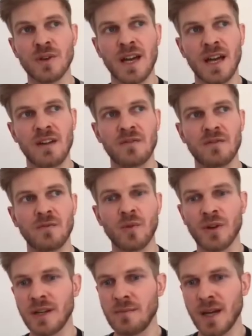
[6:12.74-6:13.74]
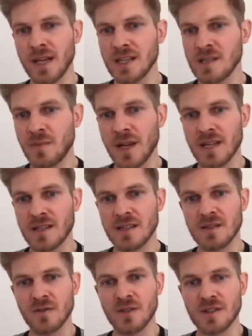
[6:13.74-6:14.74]
have word embedding
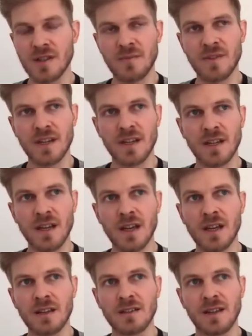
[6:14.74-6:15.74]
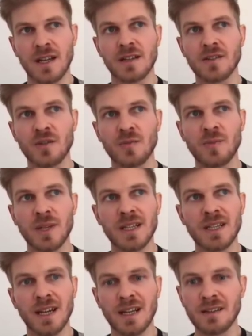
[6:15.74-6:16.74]
spaces or something, then it could be
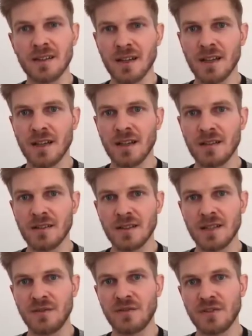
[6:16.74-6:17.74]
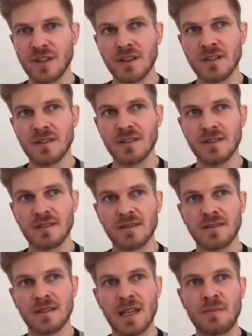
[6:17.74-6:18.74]
that the different
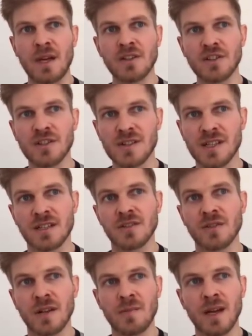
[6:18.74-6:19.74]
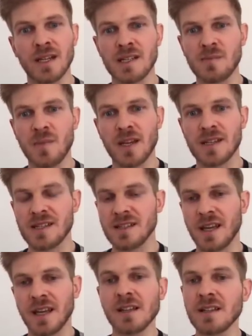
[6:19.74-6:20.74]
dimensions in your embedding space
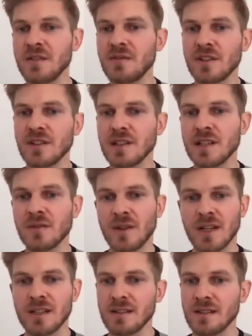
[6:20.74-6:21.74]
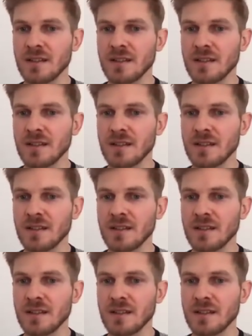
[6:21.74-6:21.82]
scale differently, right?